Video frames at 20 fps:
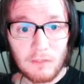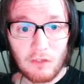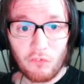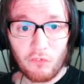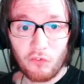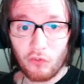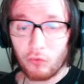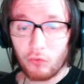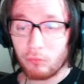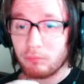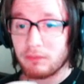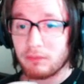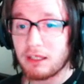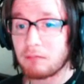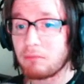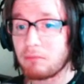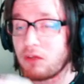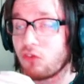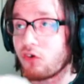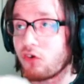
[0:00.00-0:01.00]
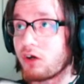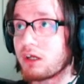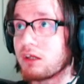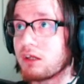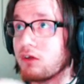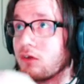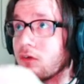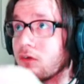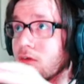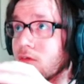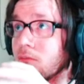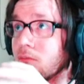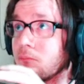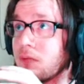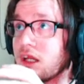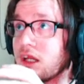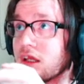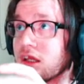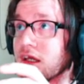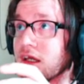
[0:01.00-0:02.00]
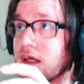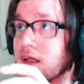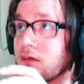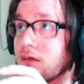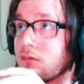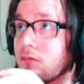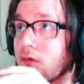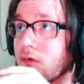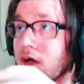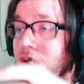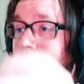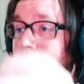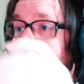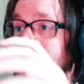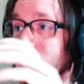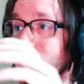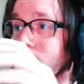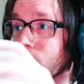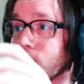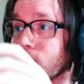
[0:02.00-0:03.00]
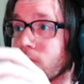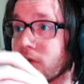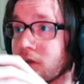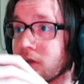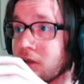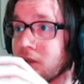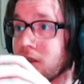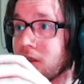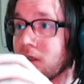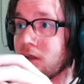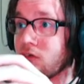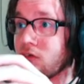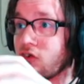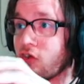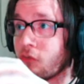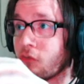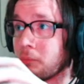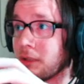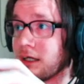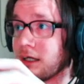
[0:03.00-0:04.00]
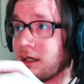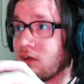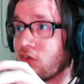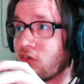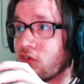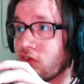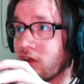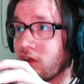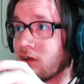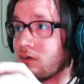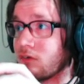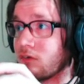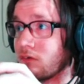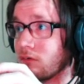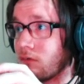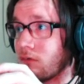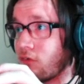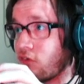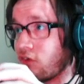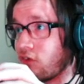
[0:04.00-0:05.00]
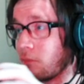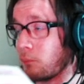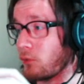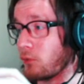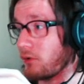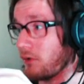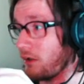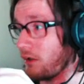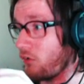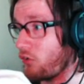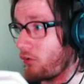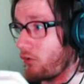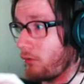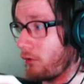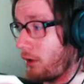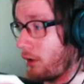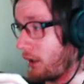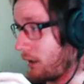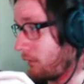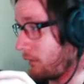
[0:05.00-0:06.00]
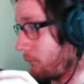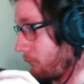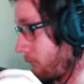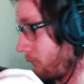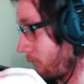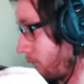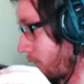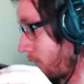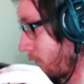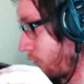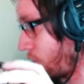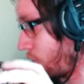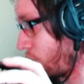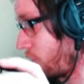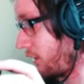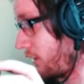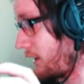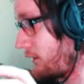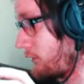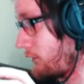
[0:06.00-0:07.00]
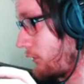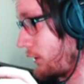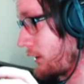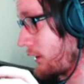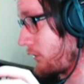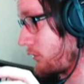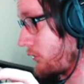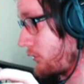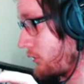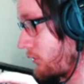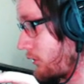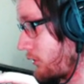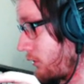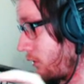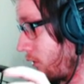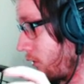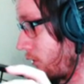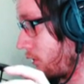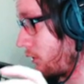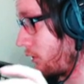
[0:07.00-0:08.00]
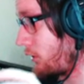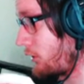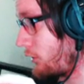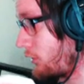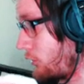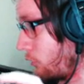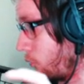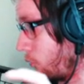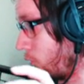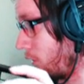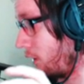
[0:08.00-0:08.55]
So that means I can medicate. I can have the display set separately to say oh,